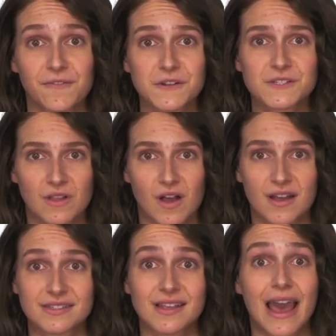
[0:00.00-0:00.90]
first
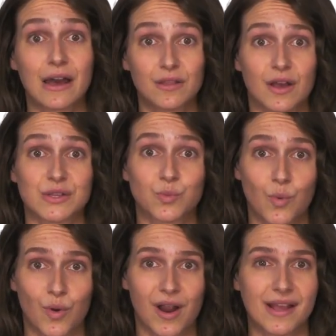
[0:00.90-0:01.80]
clause outlaws
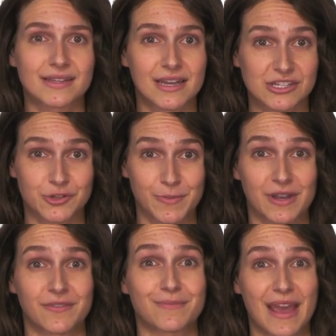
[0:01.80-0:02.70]
war as an
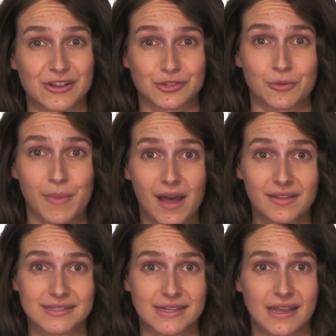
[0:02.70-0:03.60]
instrument of national
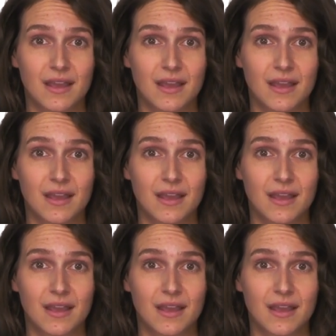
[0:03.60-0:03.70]
policy,